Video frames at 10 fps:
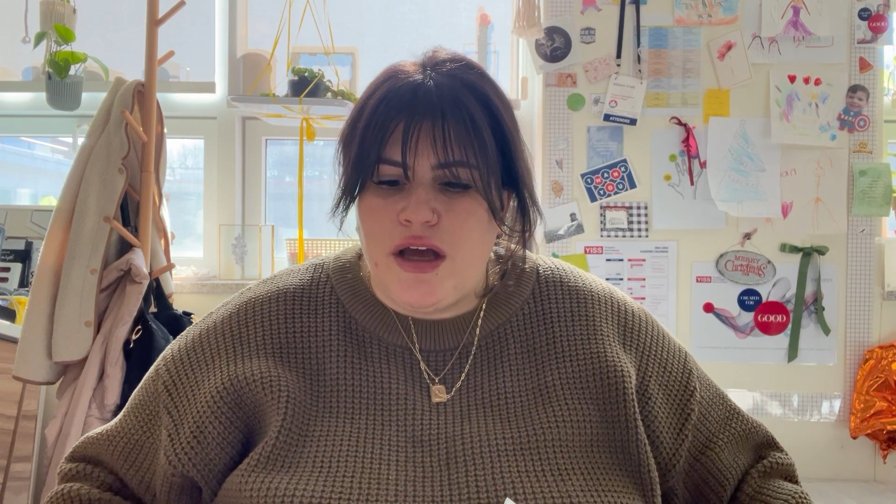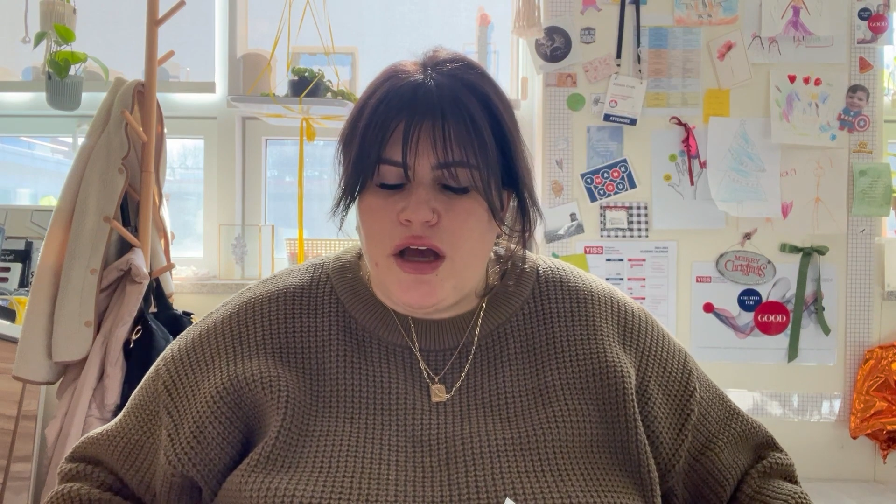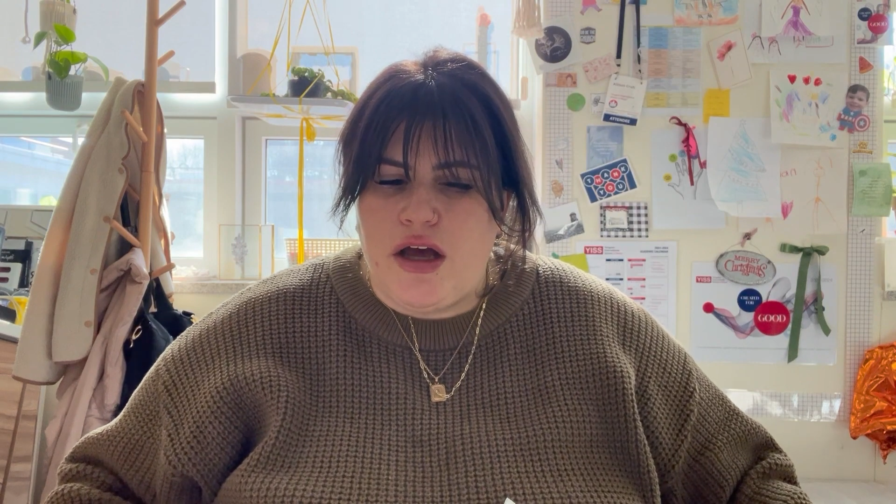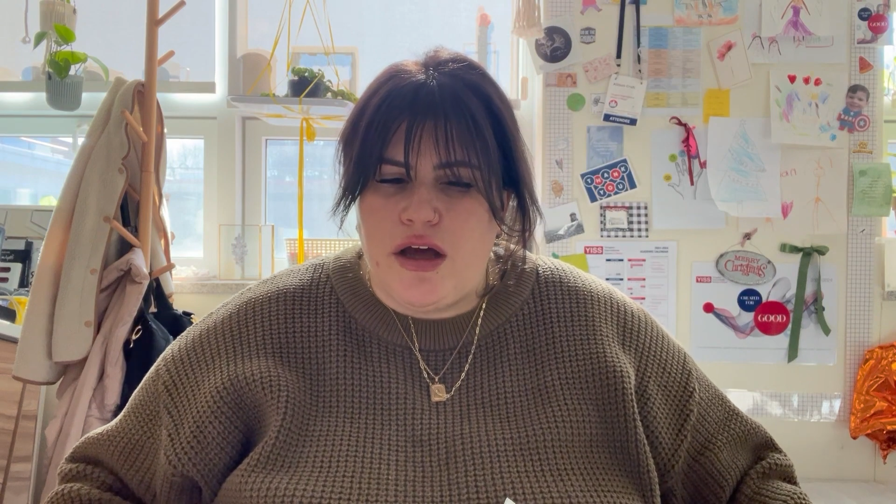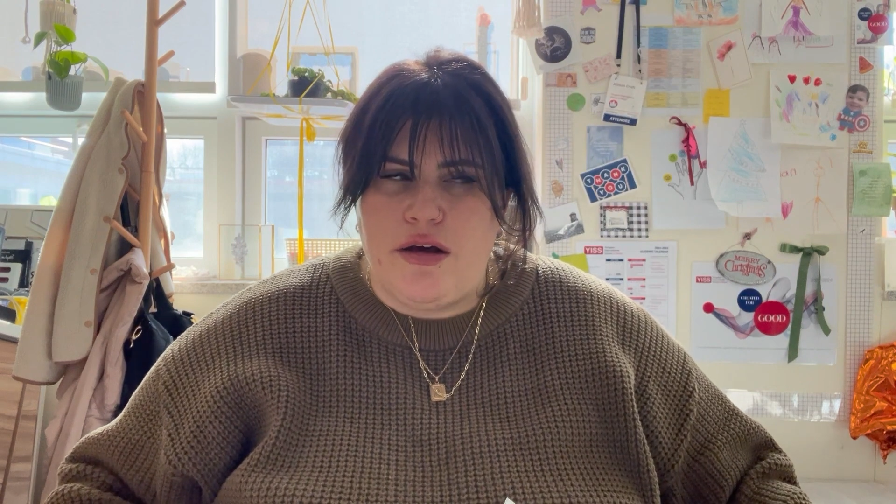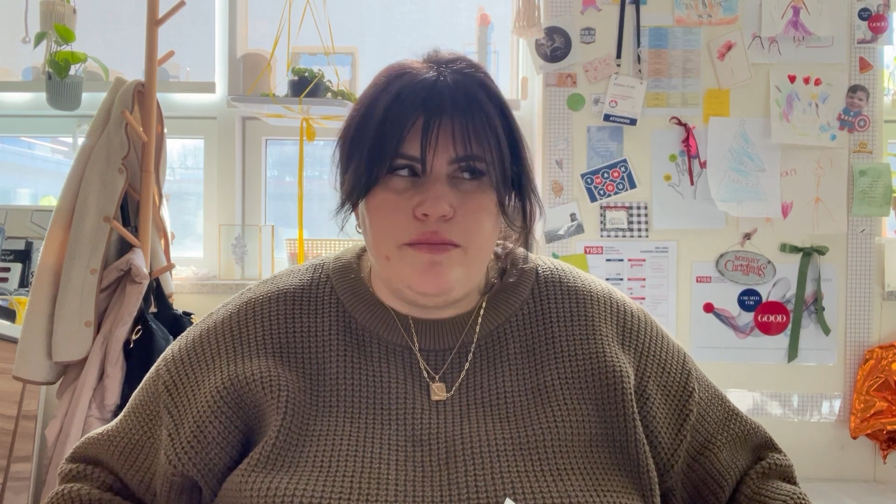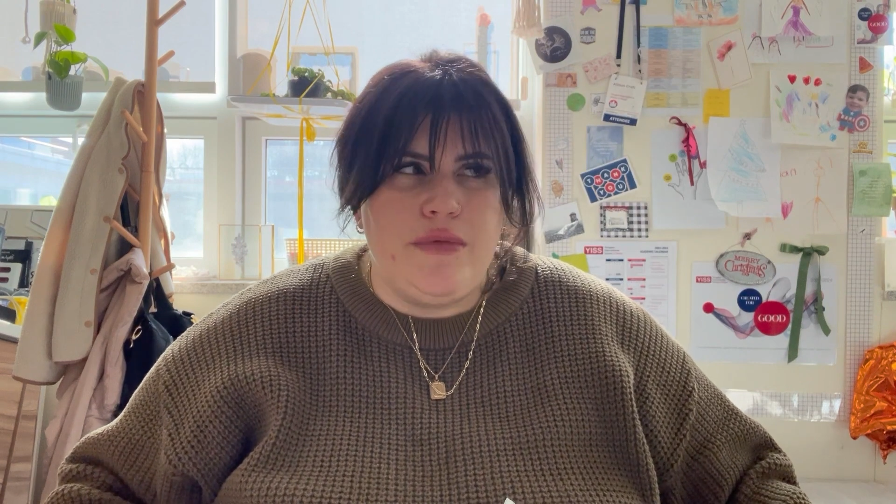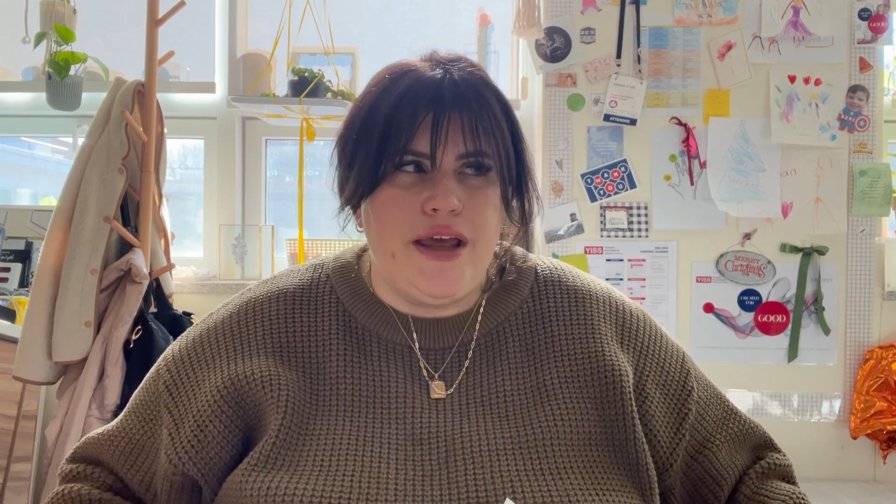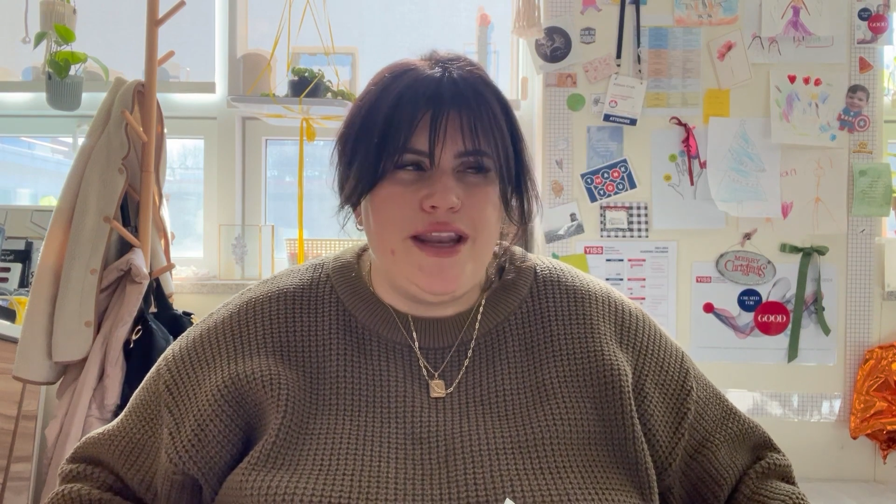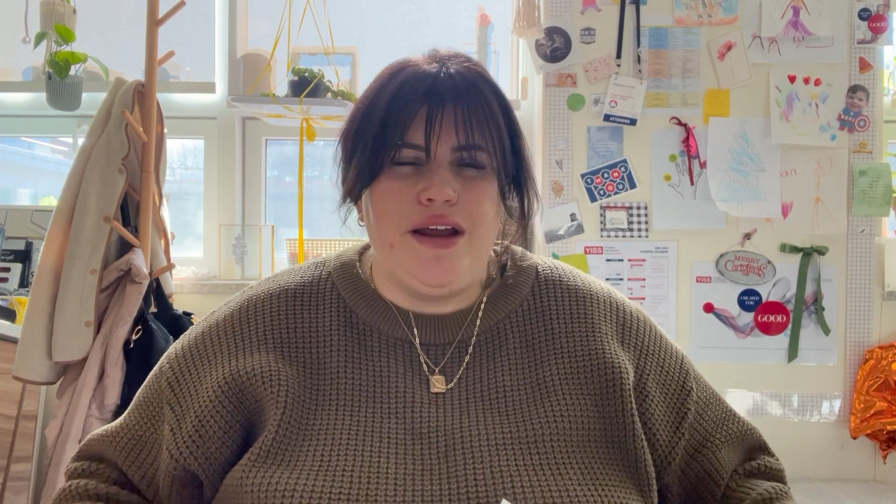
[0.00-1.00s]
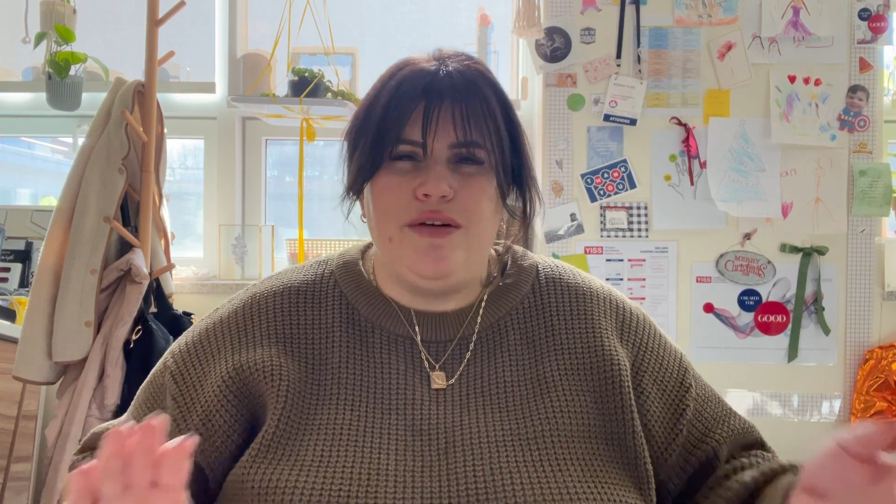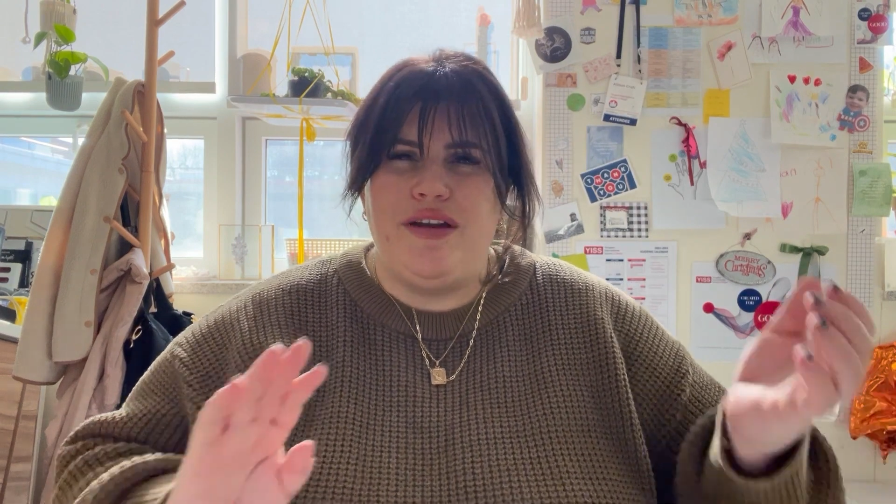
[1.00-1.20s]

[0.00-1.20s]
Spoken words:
And it would